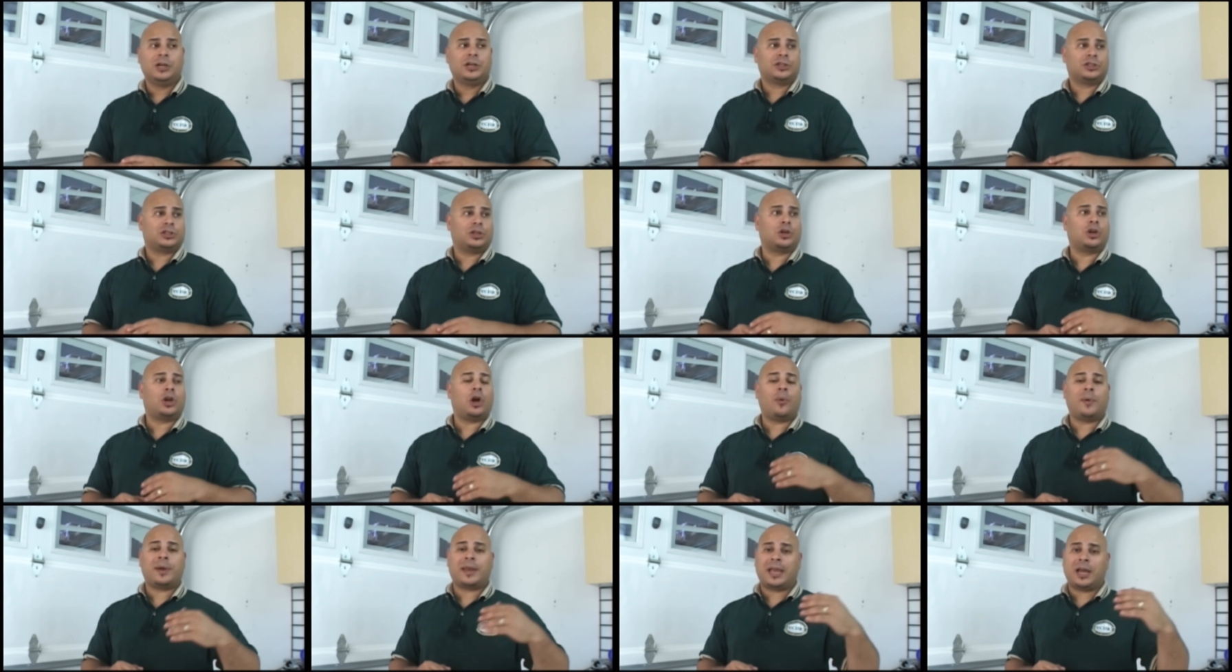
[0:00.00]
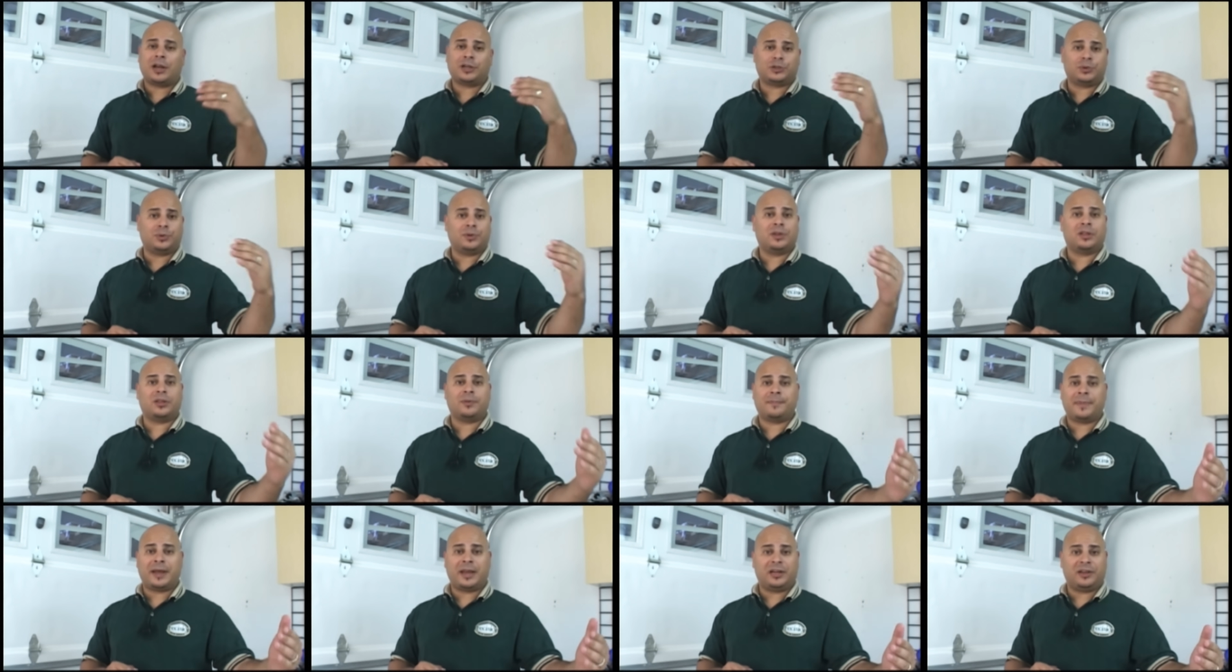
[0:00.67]
So going out to
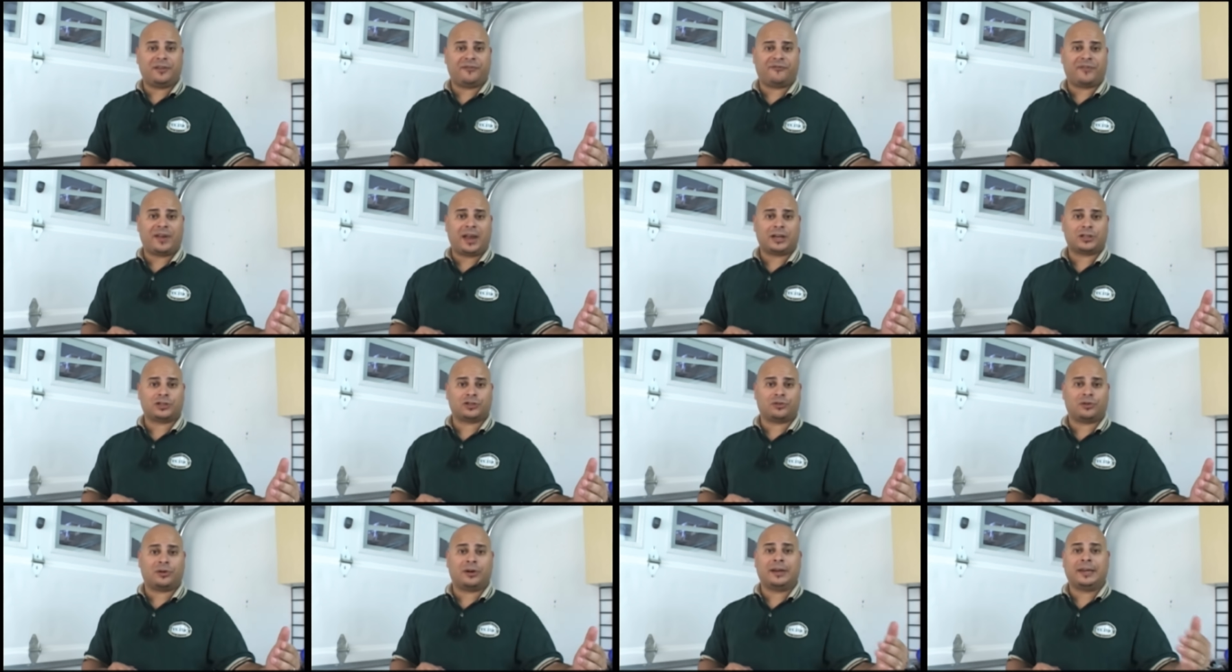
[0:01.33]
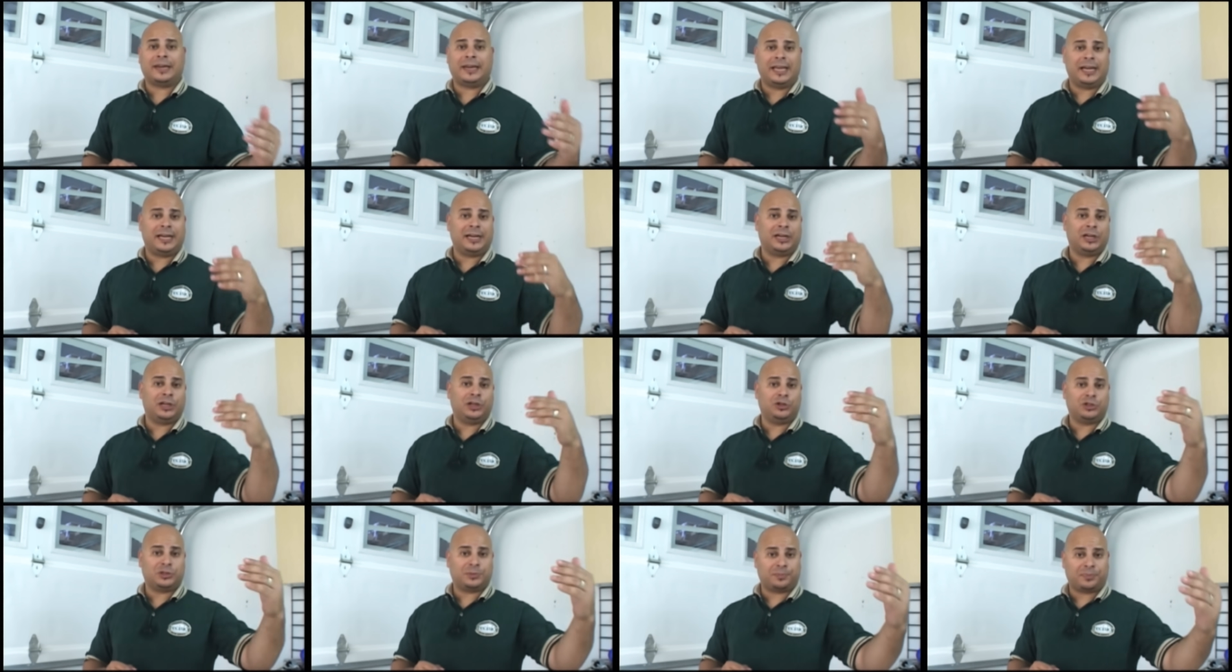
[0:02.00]
another manufacturer and getting a
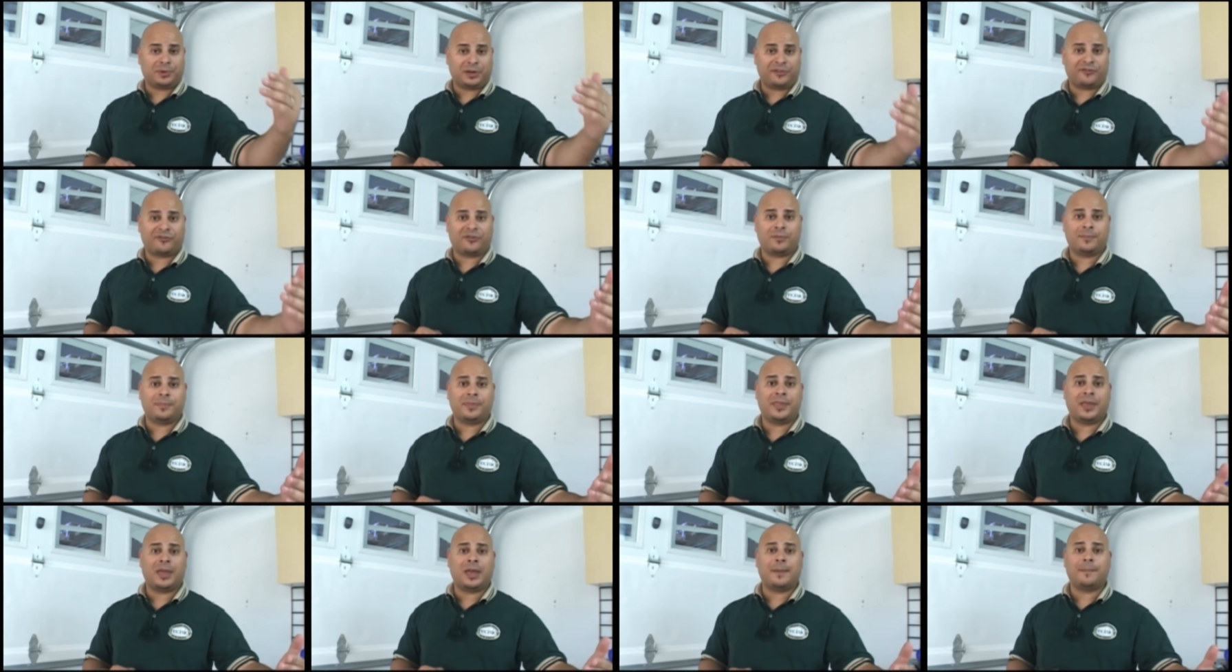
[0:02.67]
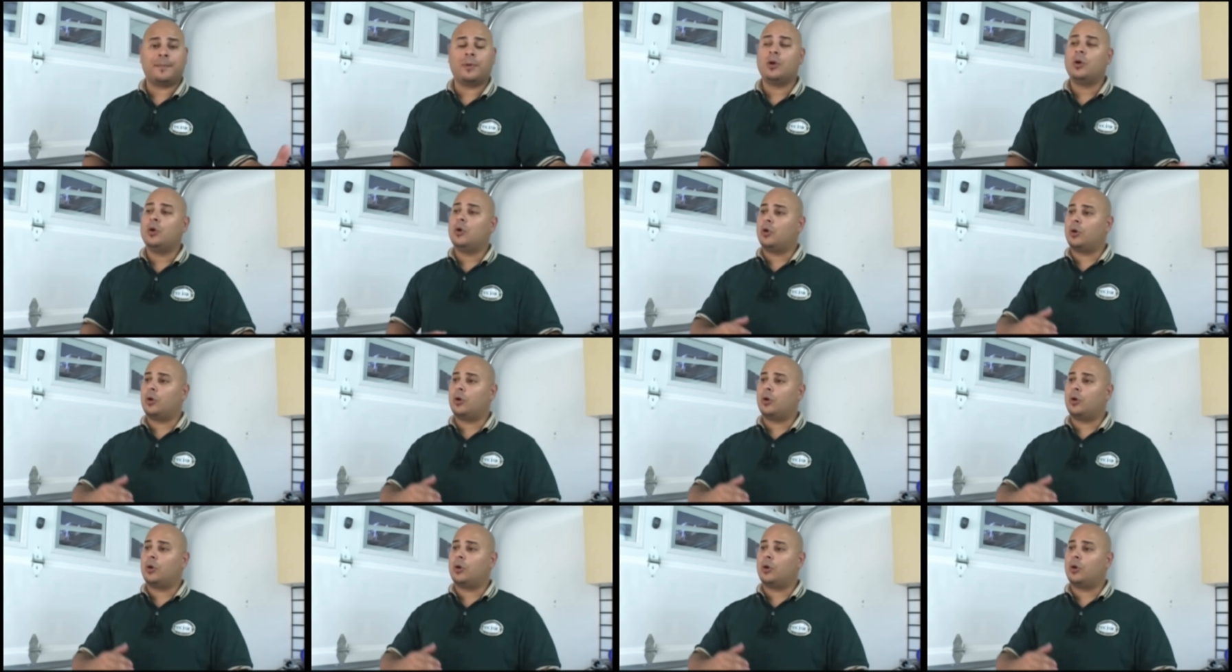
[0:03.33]
new spring from them,